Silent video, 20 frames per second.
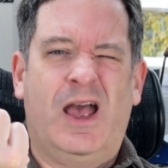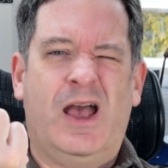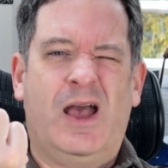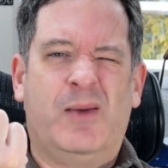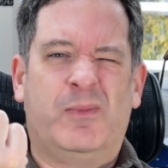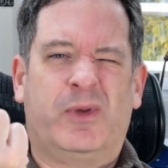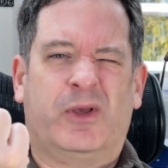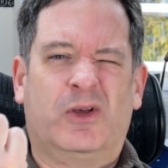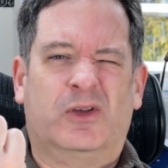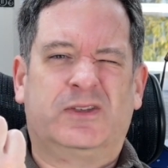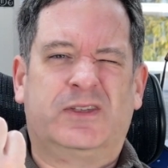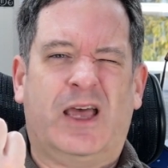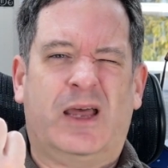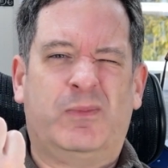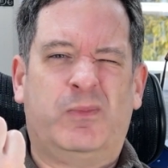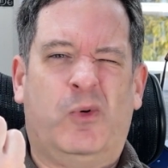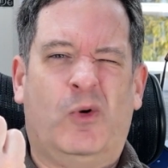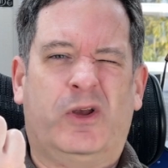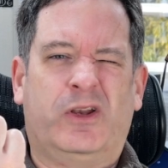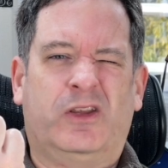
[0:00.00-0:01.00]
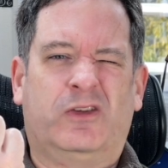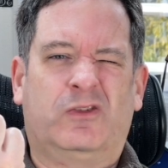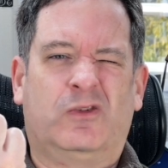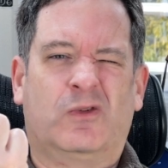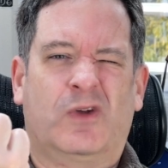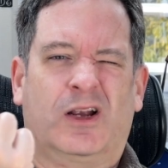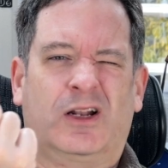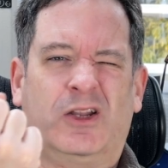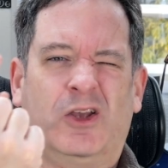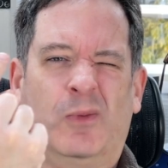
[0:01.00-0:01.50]
because that point is
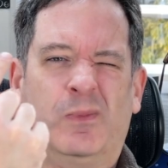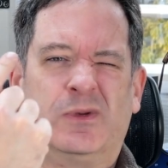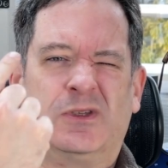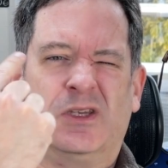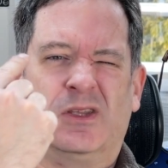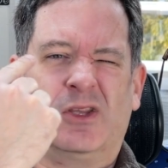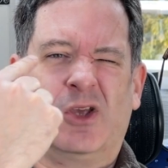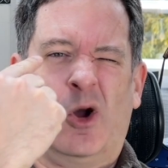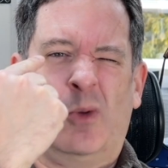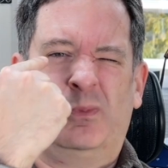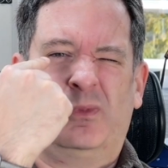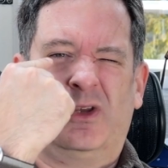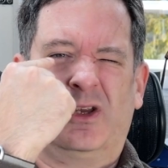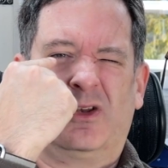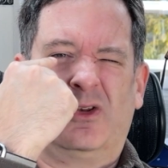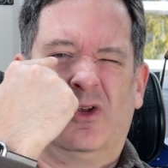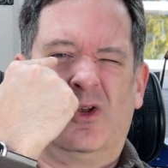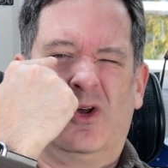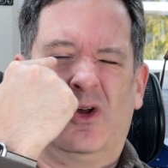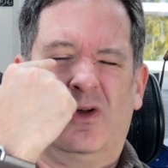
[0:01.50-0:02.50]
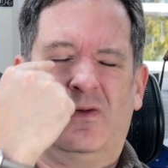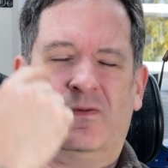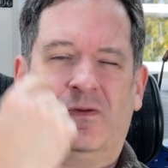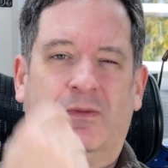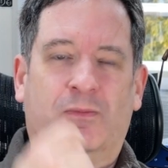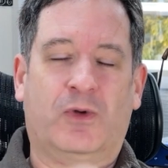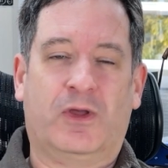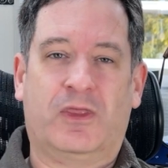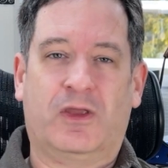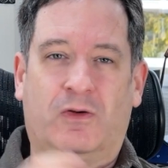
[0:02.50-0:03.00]
directly opposite the optic nerve
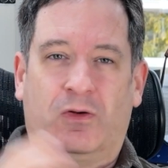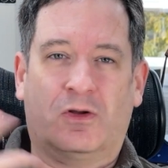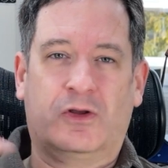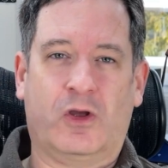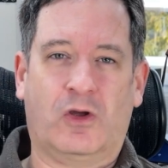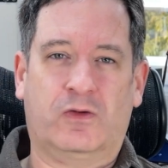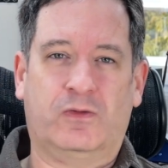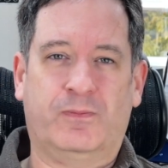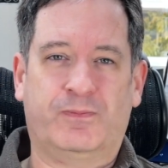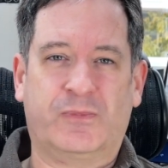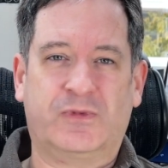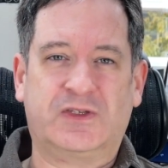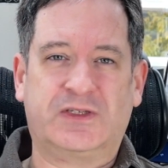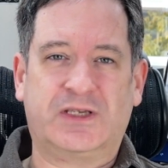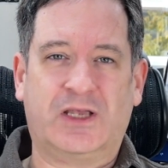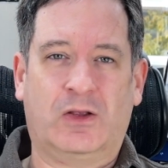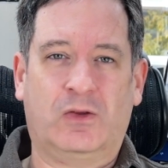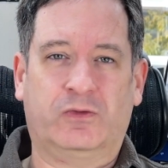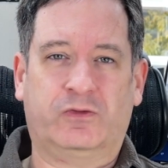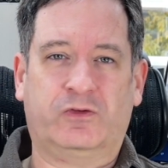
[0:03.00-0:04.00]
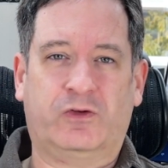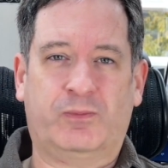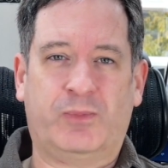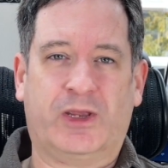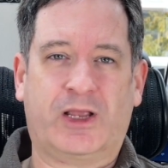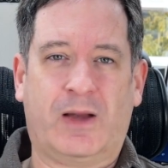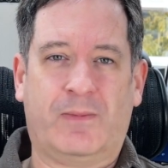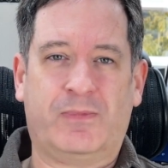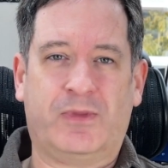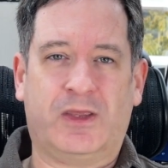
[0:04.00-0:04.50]
and where there are no cells to
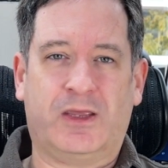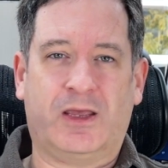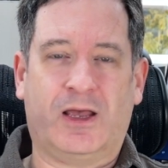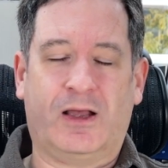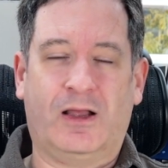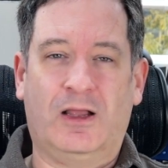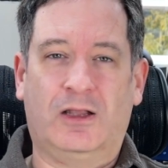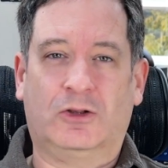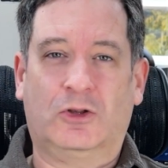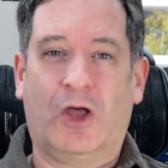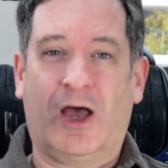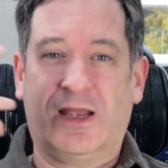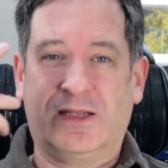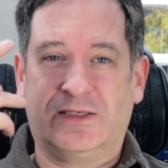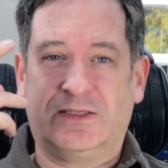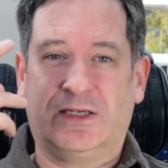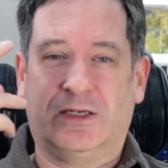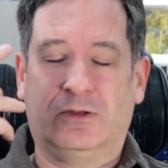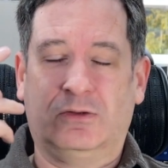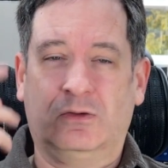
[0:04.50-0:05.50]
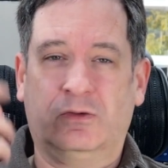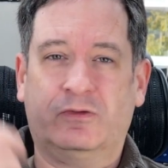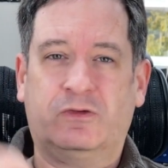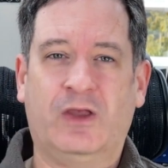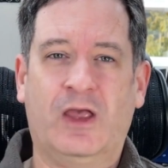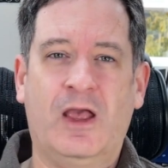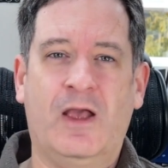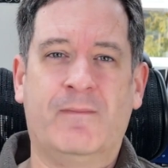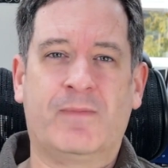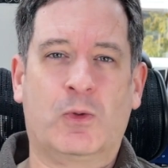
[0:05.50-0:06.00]
pick up the light signals.
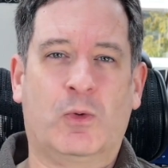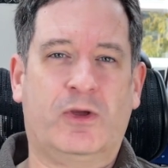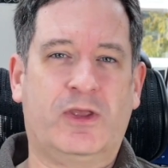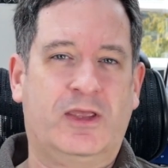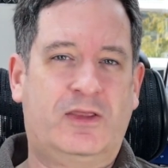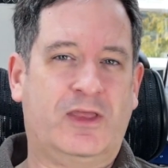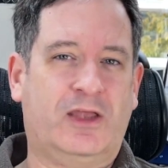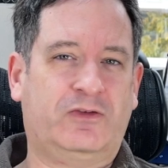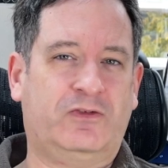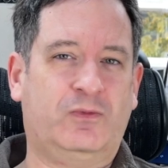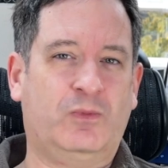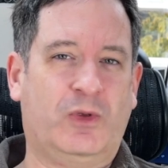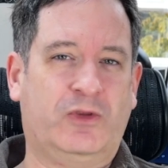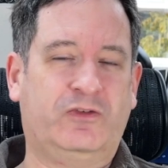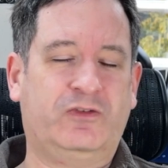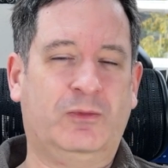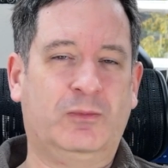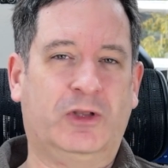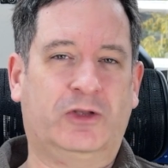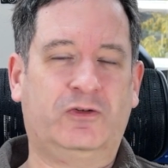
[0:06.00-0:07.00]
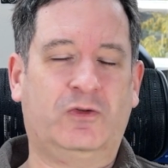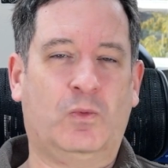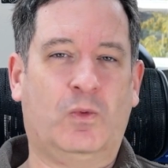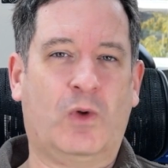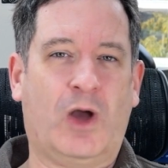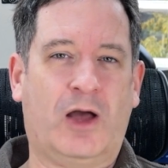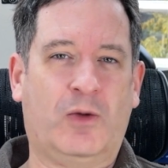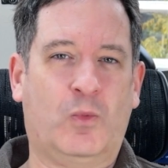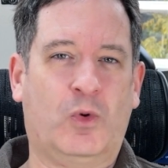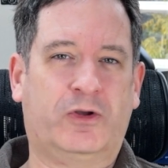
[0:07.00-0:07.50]
That's similar to
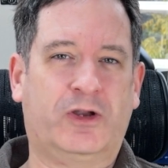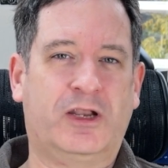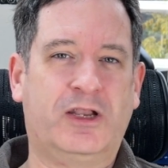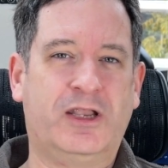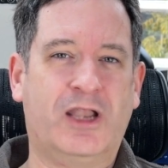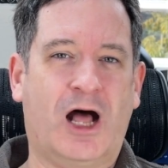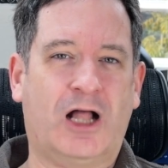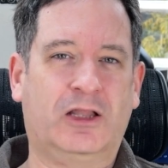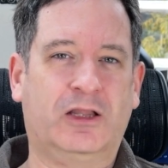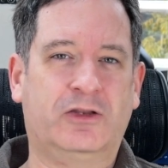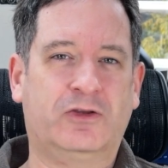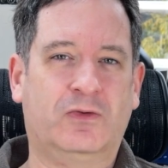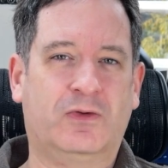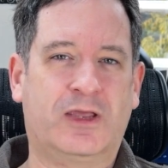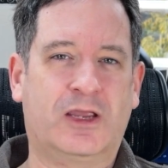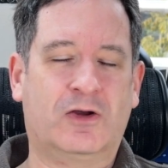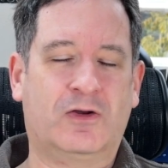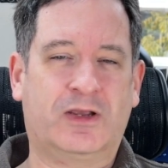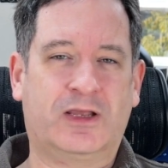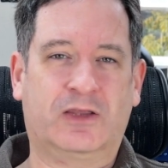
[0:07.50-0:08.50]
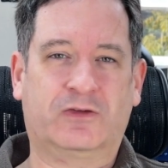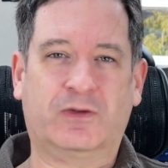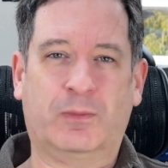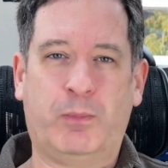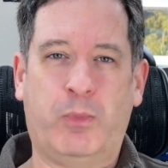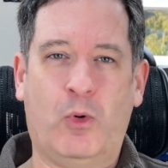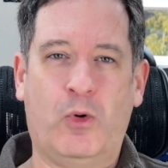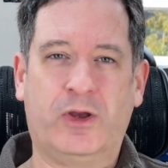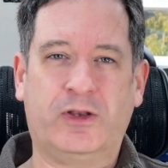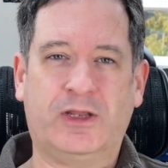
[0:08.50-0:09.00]
what a null in your hearing is, a
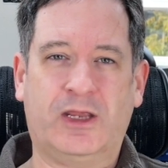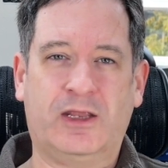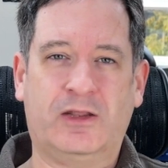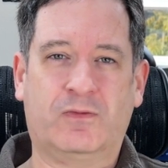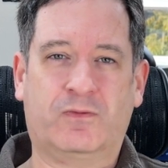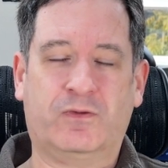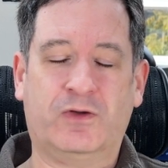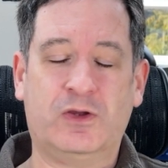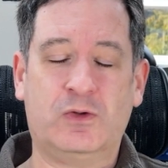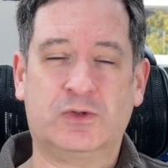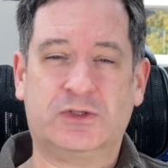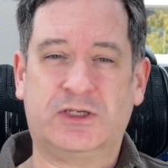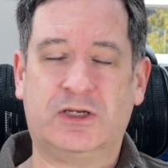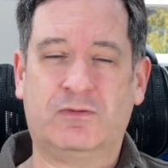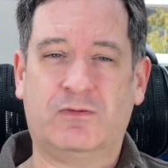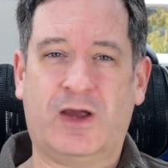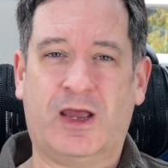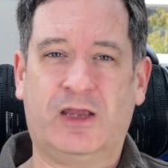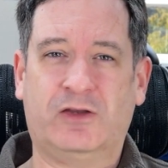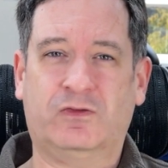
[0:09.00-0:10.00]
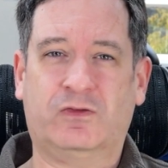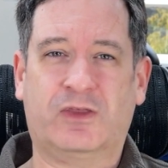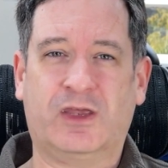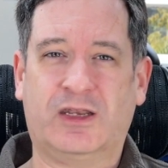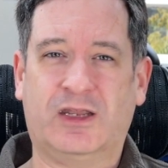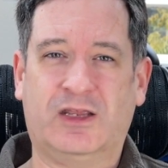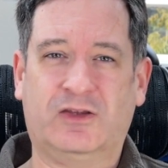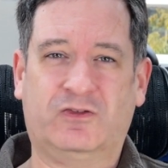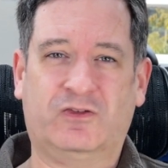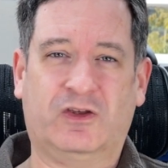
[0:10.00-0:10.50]
point in the frequency range
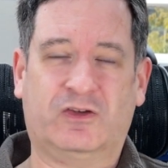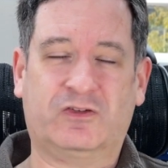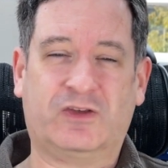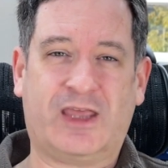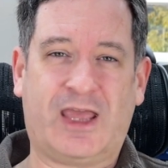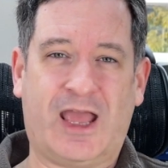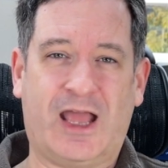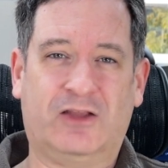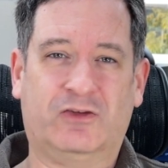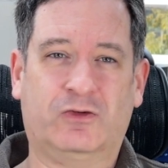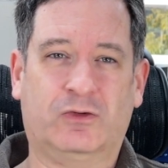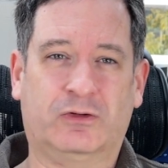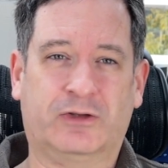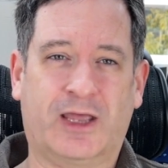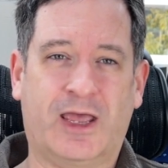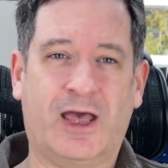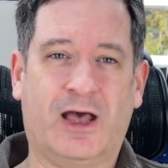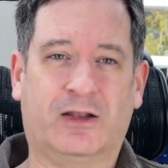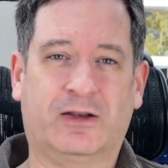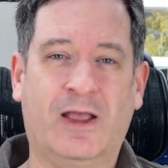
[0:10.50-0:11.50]
that is just cancelled out.